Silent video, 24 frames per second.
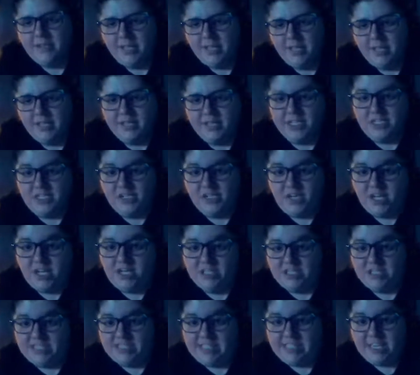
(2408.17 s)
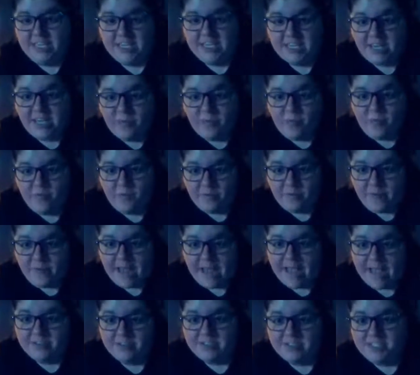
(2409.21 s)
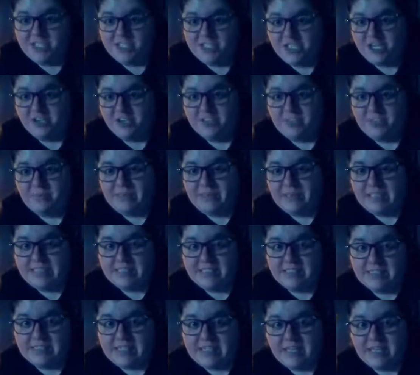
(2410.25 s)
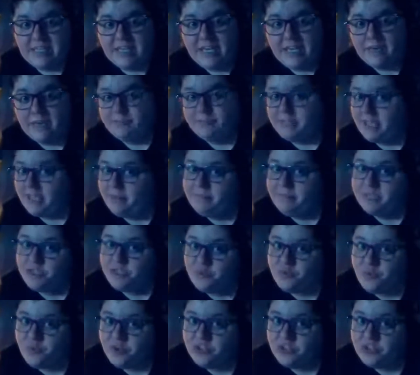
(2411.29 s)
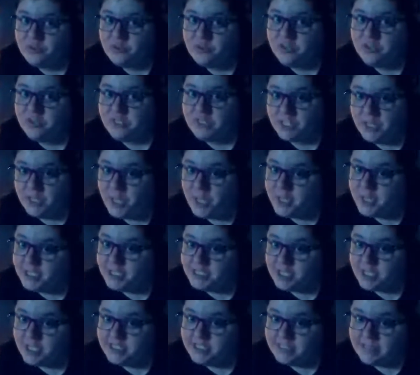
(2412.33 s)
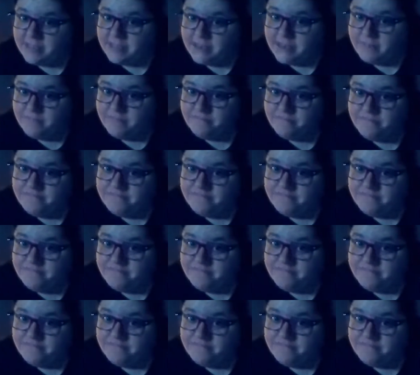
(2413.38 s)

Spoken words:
Unless y'all are deciding to come over to my house to share some of these lasagna cups. I must warn you, there's a lot of sauce in them.